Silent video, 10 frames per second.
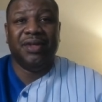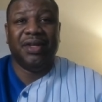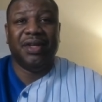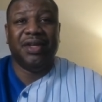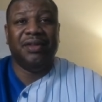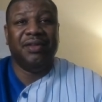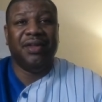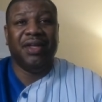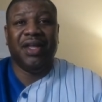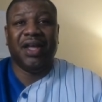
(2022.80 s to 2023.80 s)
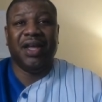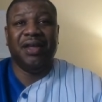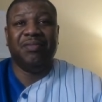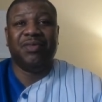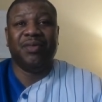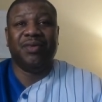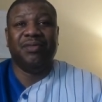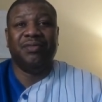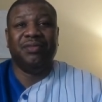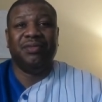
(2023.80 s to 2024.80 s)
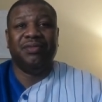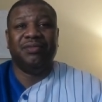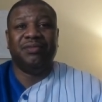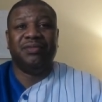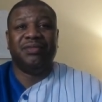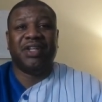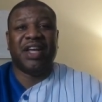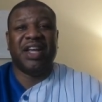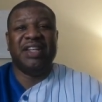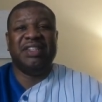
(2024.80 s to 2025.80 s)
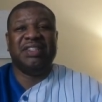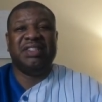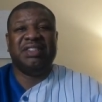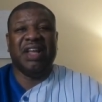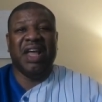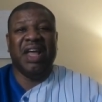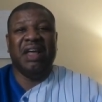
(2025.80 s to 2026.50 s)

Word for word: And he came through and still